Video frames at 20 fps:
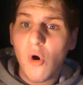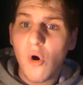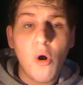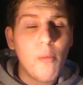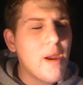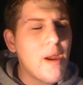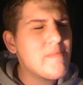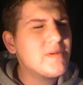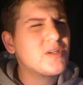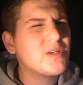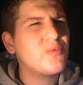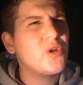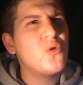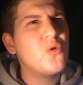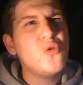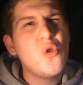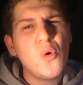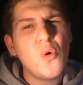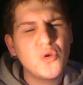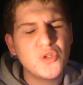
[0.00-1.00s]
or maybe someone
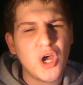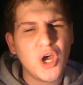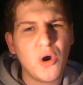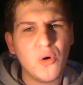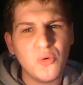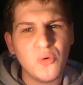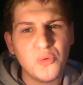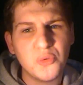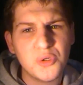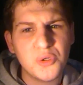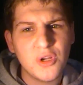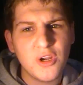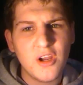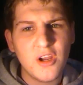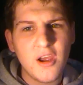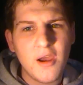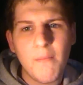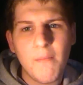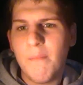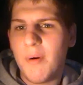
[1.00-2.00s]
who looks old
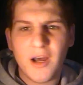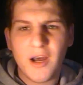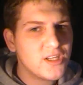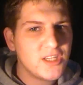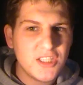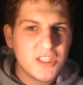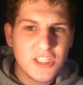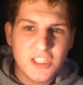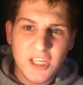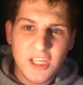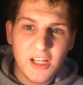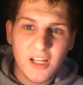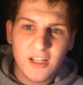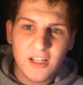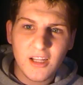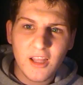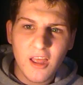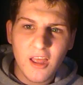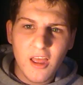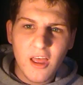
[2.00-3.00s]
but is
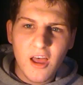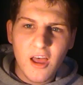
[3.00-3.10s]
still